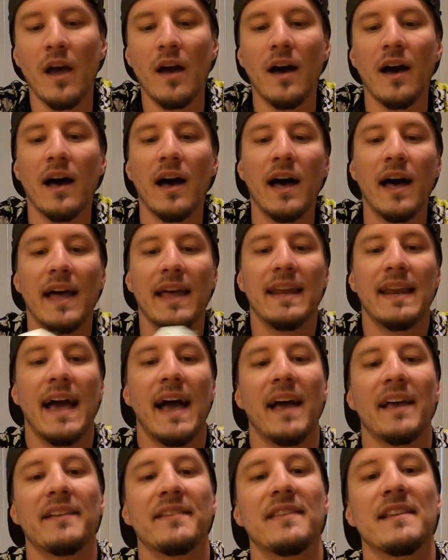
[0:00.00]
It
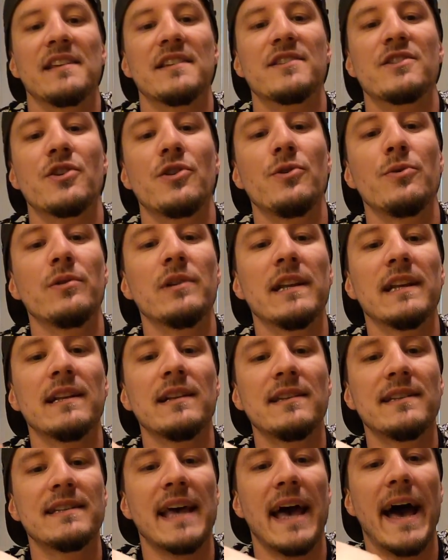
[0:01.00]
has these two
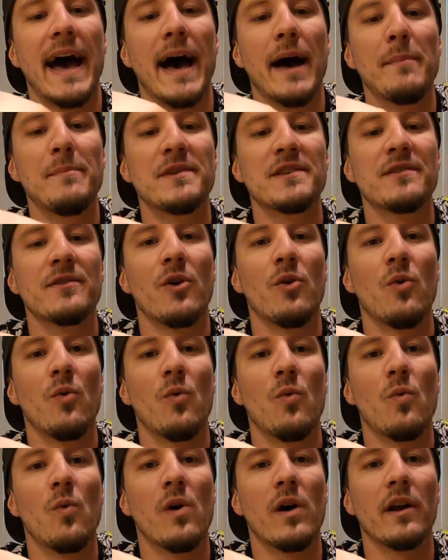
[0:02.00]
little tabs,
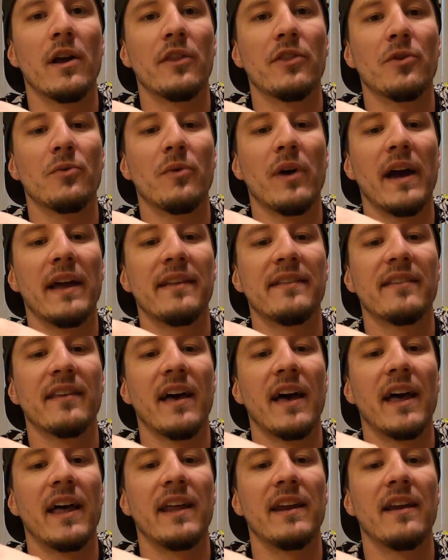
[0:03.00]
one on the right
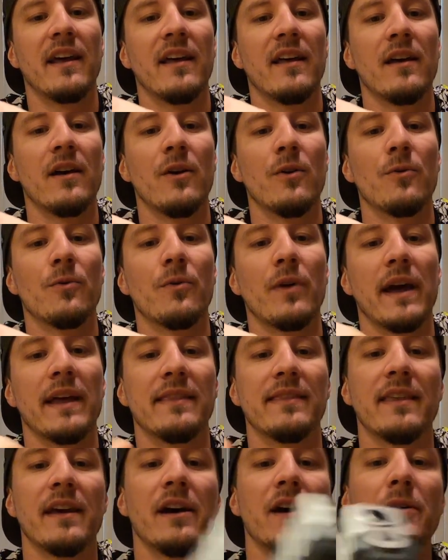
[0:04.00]
side
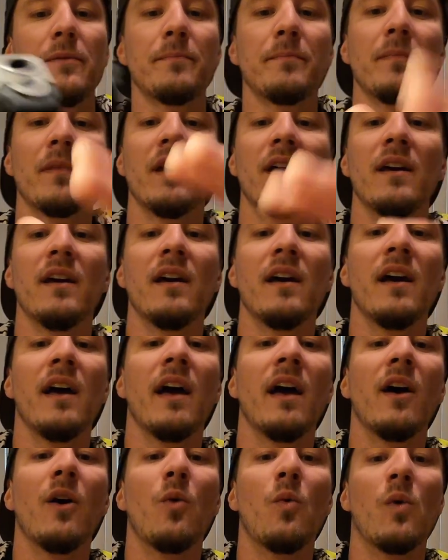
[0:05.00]
right there,
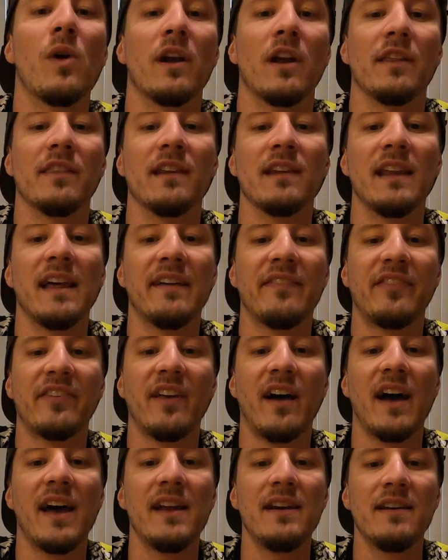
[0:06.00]
one on the left
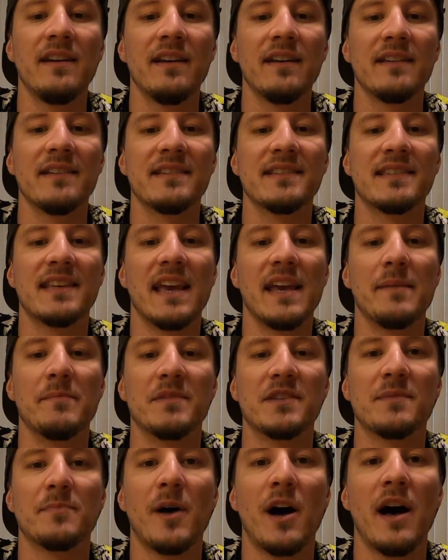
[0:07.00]
side, same
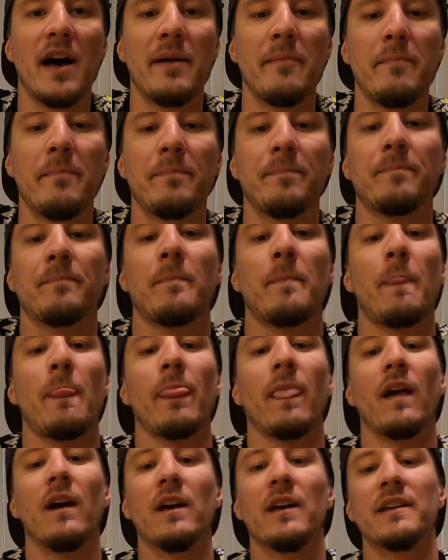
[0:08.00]
spot.
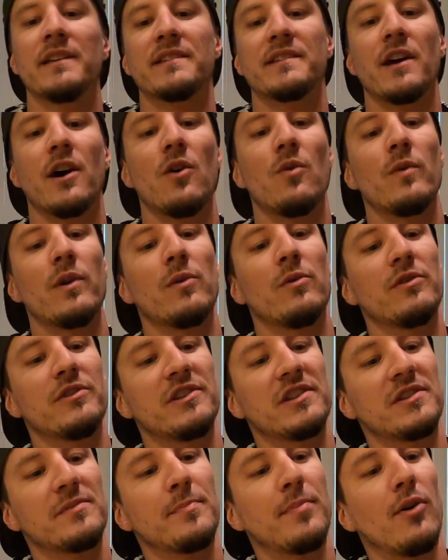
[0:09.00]
So we will
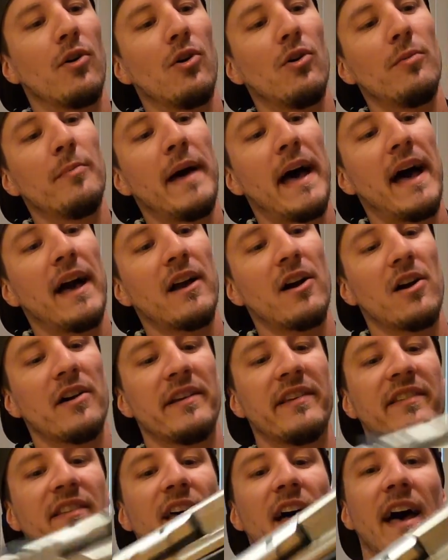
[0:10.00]
just pull back our
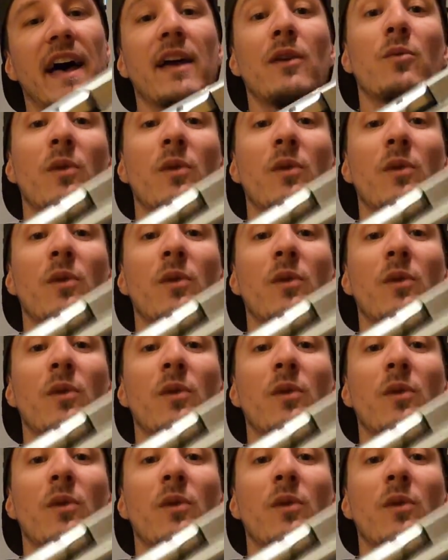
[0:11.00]
slide.